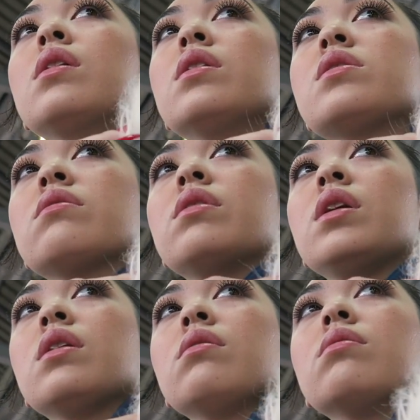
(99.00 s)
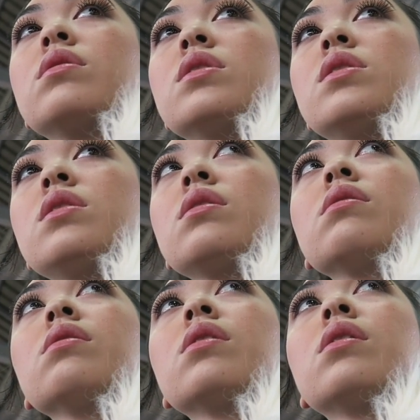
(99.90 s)
I don't really know what to
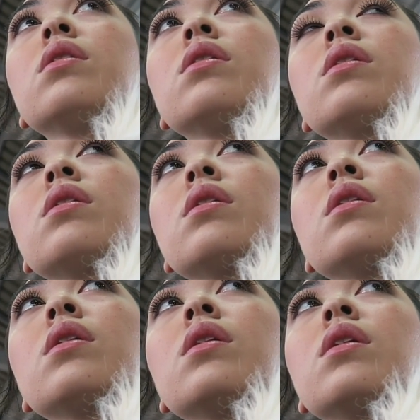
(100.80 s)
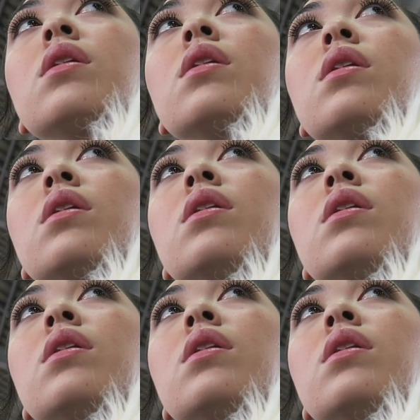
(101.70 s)
do. I'm not even late. Relax.